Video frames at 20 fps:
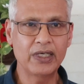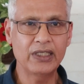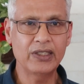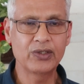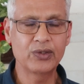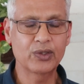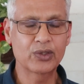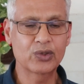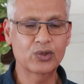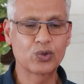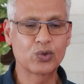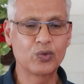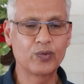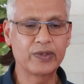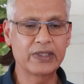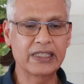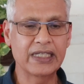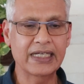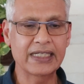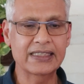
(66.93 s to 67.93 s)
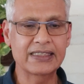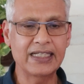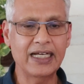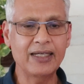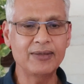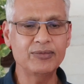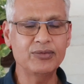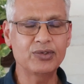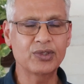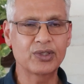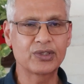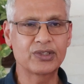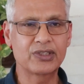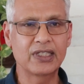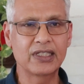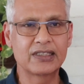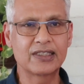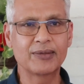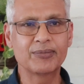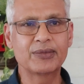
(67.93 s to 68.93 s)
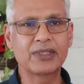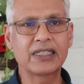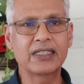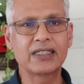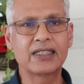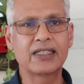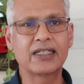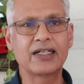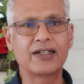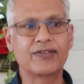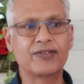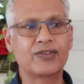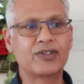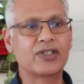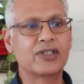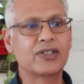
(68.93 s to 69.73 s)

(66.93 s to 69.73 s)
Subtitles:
You're through with the exams or still something is left?